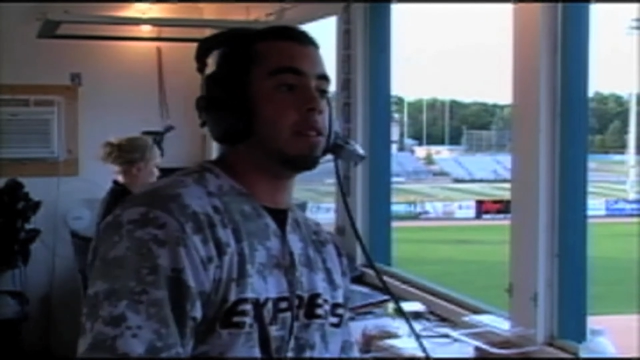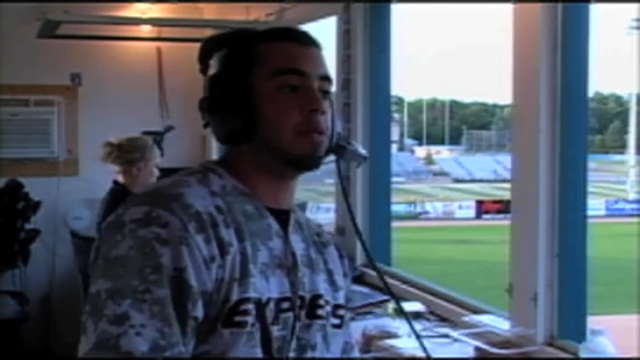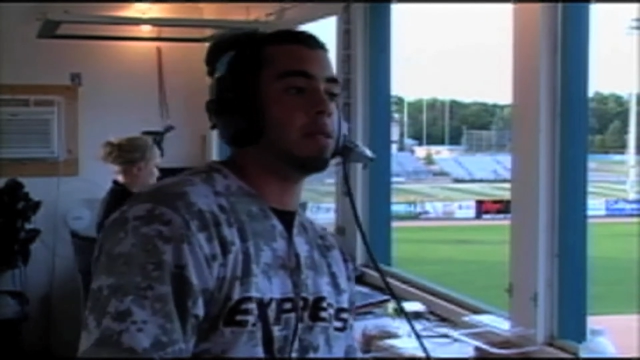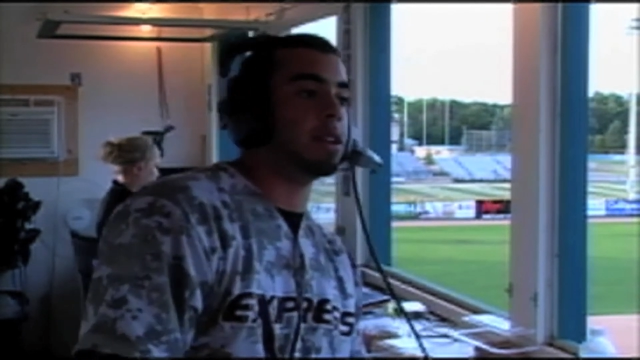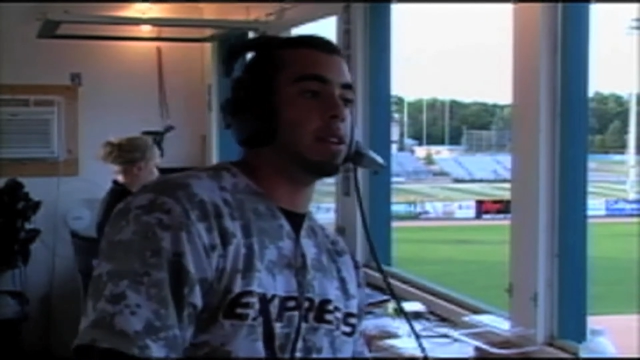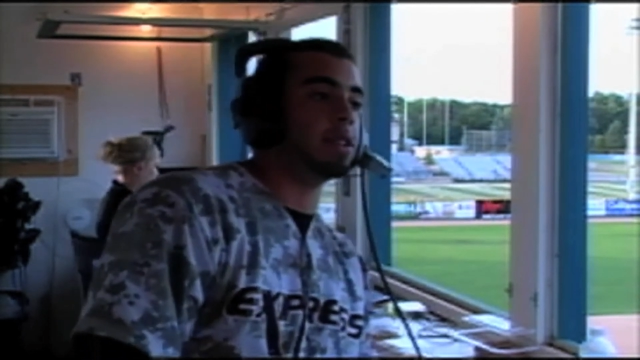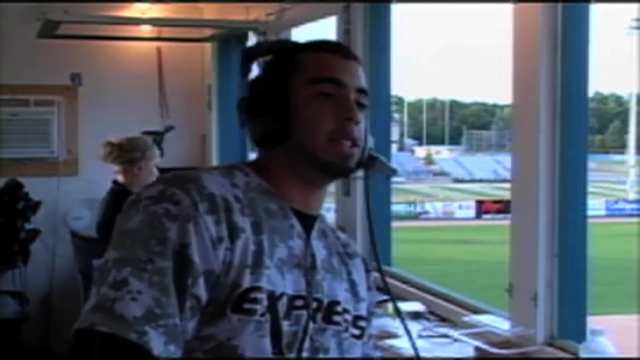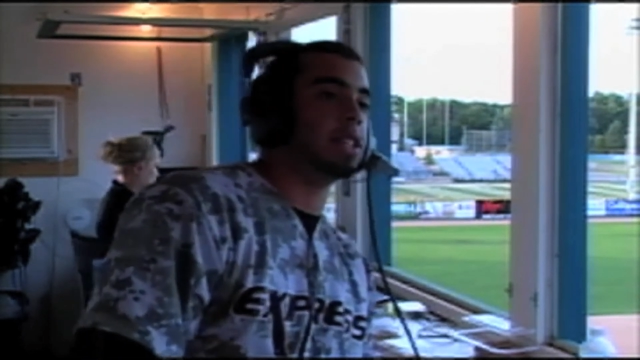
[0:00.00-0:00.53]

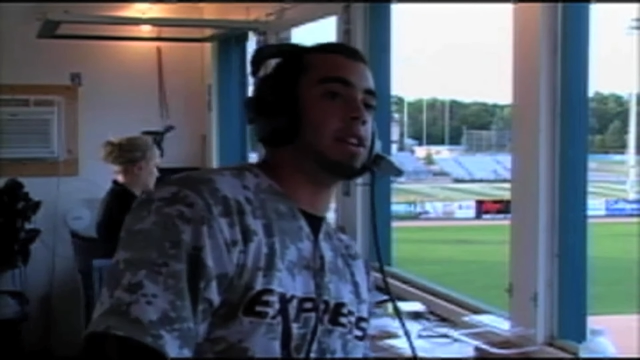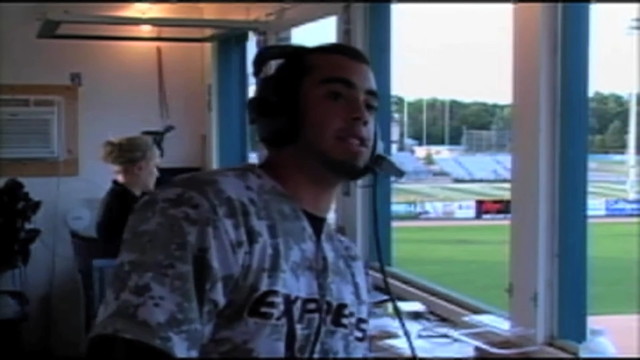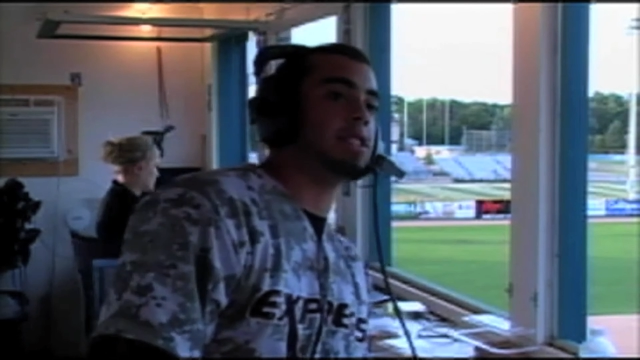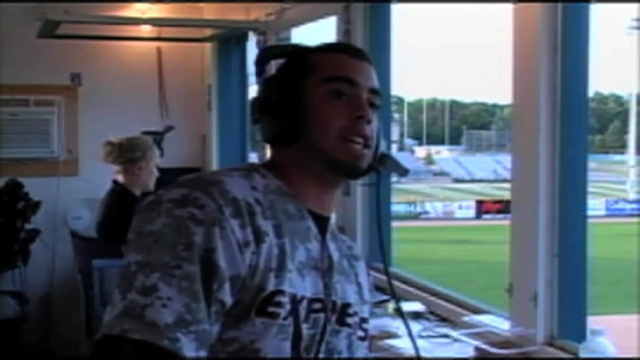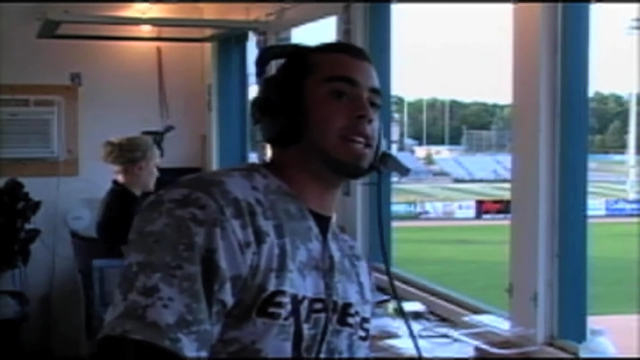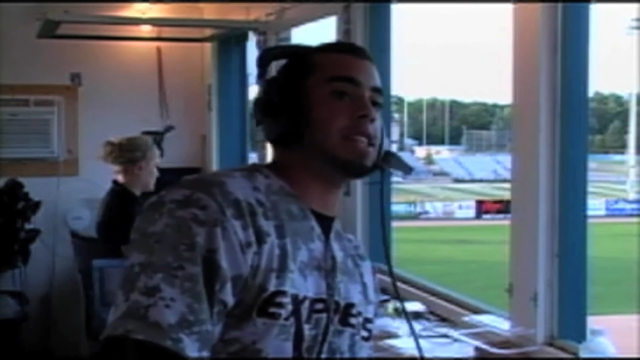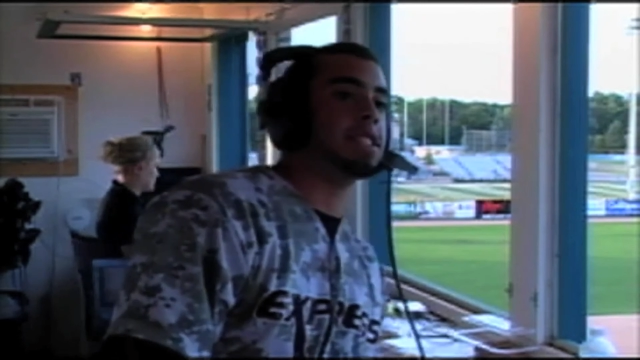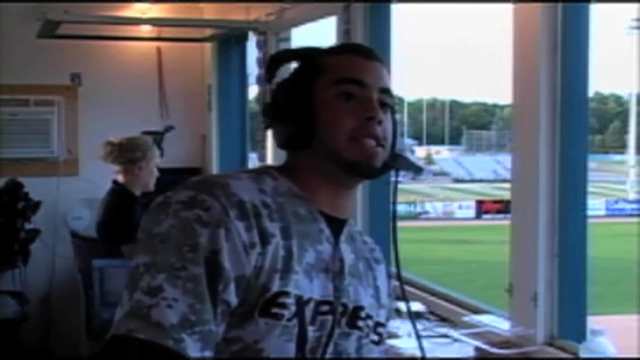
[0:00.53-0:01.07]
We know each other's
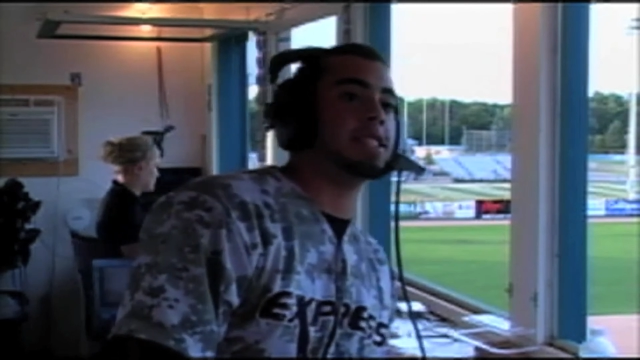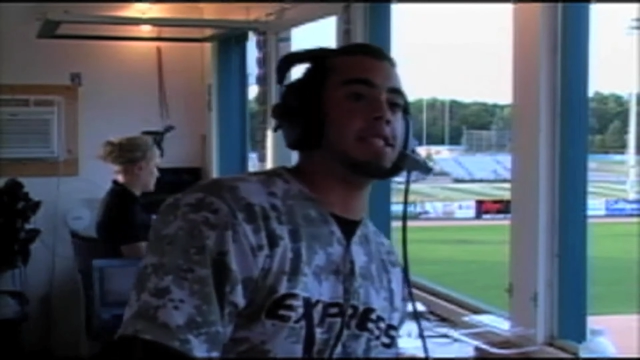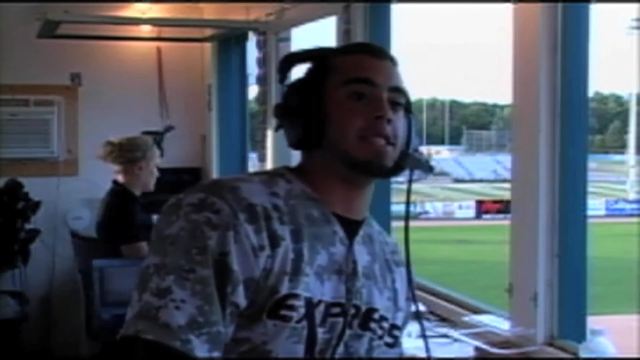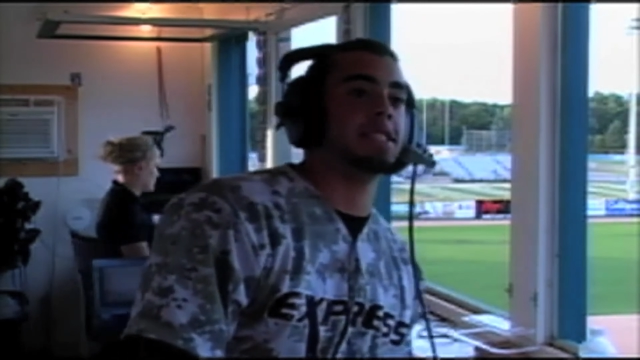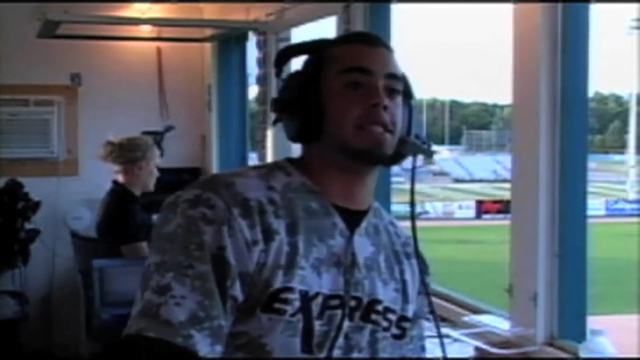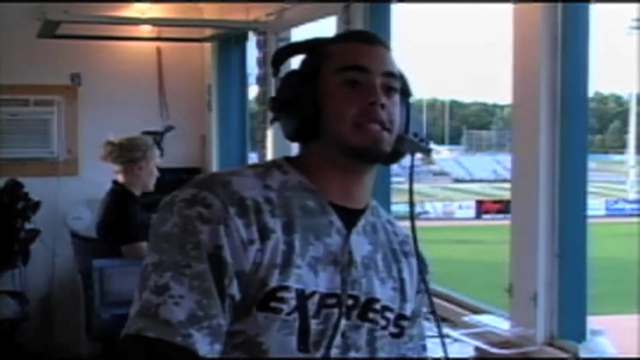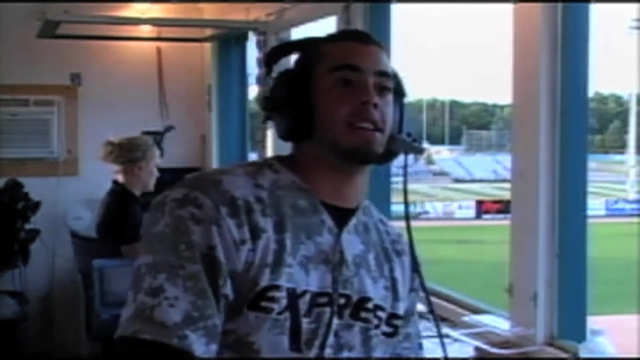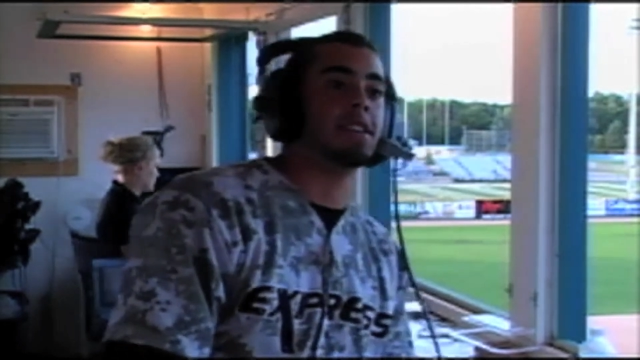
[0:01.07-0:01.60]
tendencies
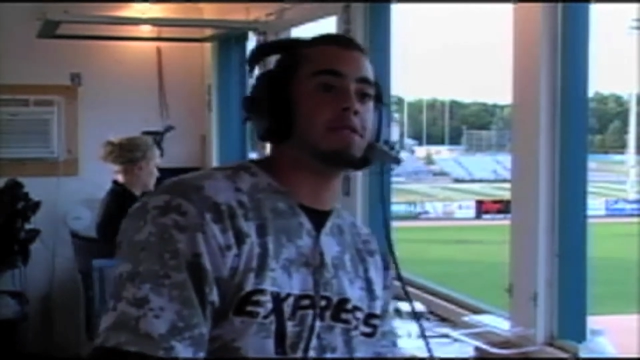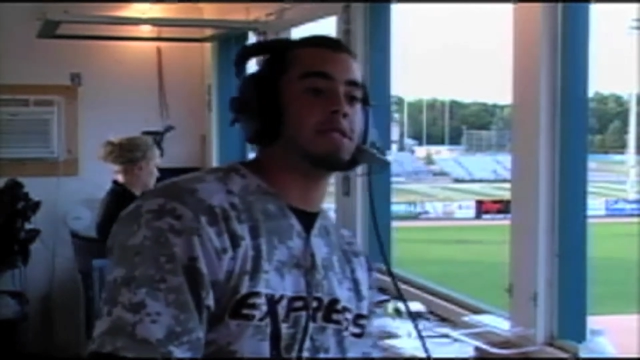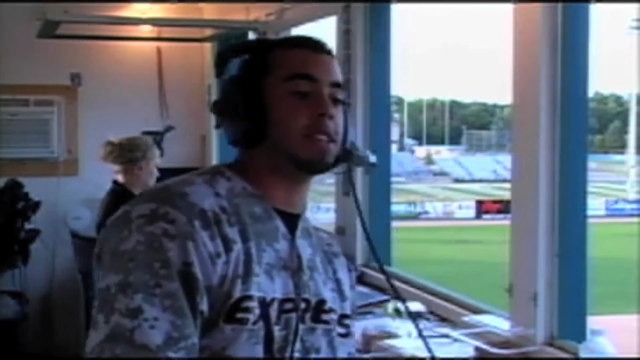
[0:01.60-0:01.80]
and stuff.